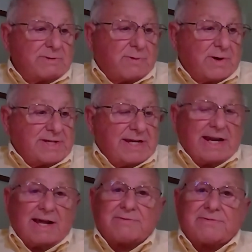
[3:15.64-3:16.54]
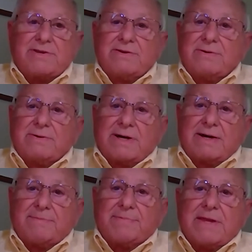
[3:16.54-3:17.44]
and was fortunate enough
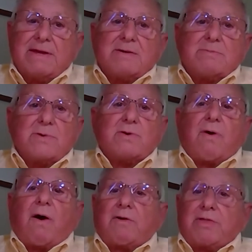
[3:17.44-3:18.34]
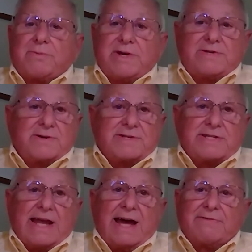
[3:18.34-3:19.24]
to move all of the
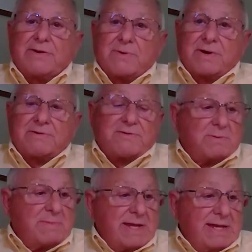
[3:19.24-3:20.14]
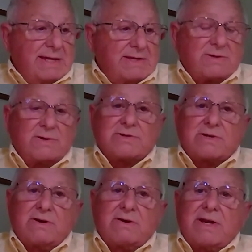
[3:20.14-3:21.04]
research staff that worked for me in
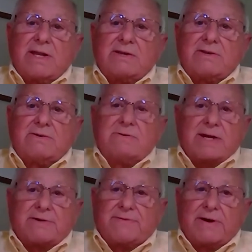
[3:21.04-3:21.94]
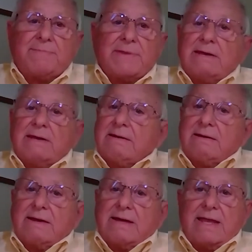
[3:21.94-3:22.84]
Social Security to HCFA.
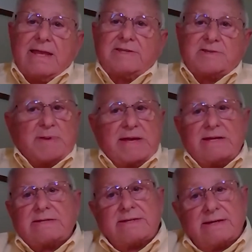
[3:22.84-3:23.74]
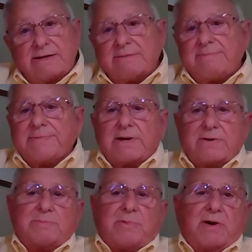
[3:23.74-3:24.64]
And then spent
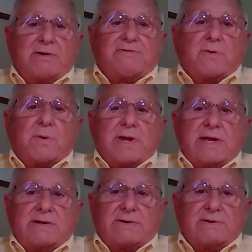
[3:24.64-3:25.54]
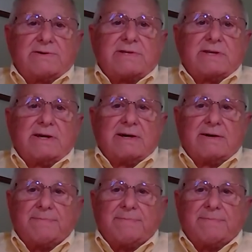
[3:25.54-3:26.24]
a good part of 4 years